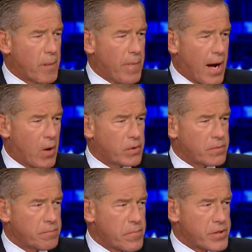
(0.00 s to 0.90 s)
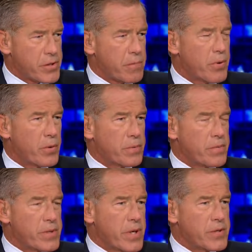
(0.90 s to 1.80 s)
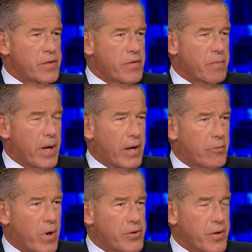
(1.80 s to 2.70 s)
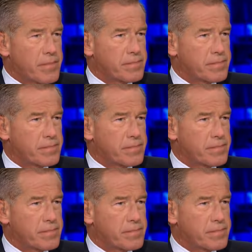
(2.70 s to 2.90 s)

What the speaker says: about Mr. Putin since you've been in Russia?